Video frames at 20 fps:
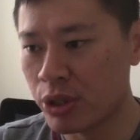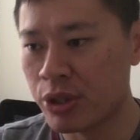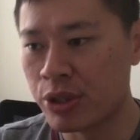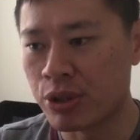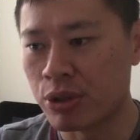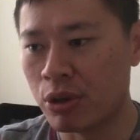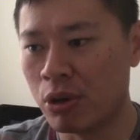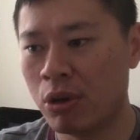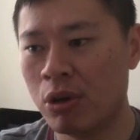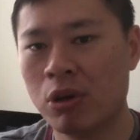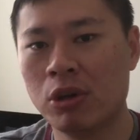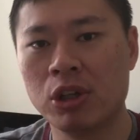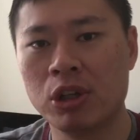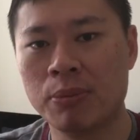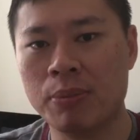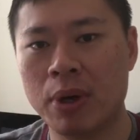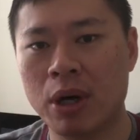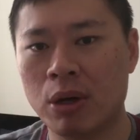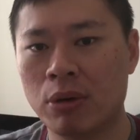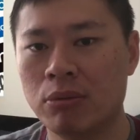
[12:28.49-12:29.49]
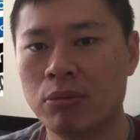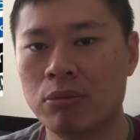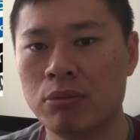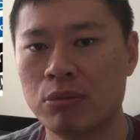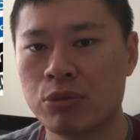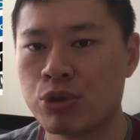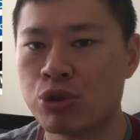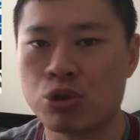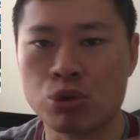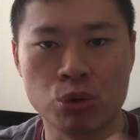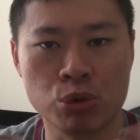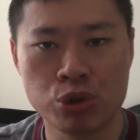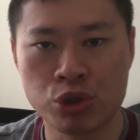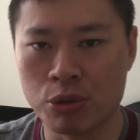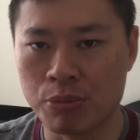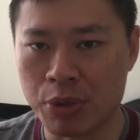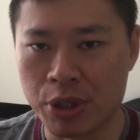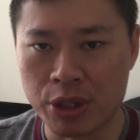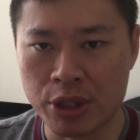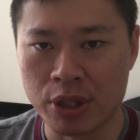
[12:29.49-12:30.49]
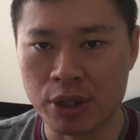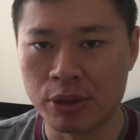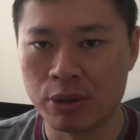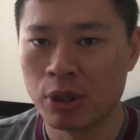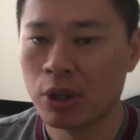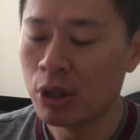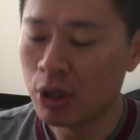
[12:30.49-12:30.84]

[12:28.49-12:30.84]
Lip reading: is all about social media.